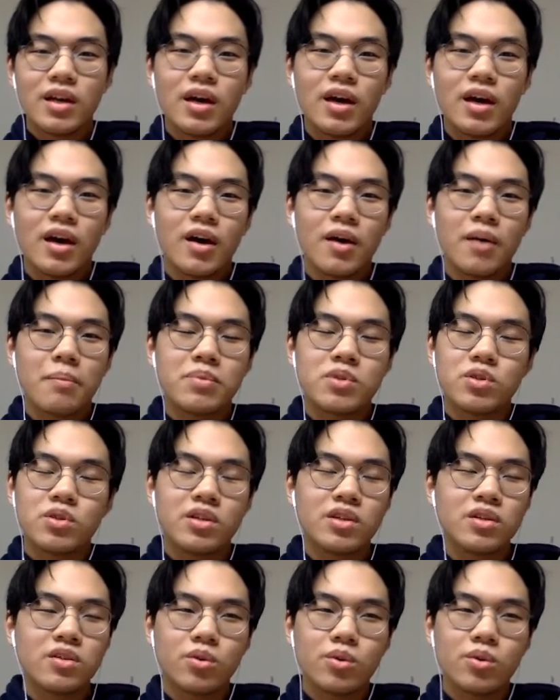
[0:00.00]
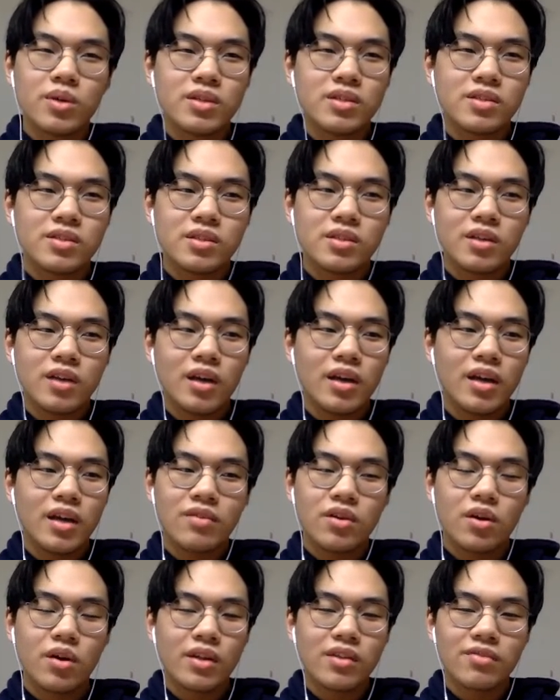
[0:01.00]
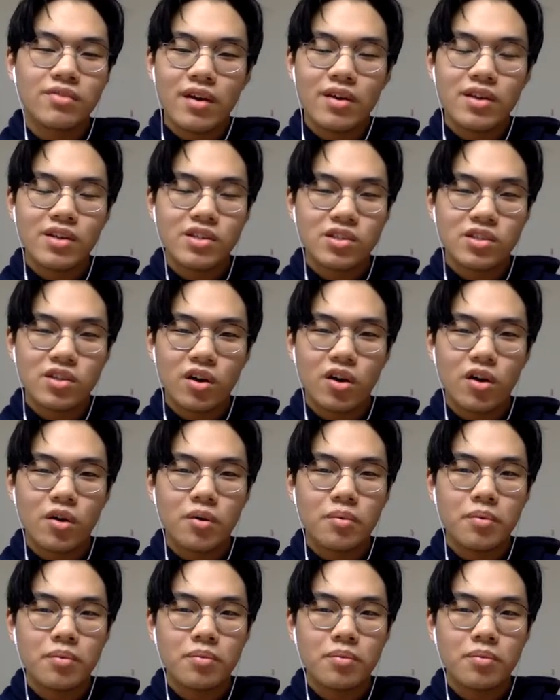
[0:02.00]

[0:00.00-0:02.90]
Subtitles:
So you can always, even at the very start,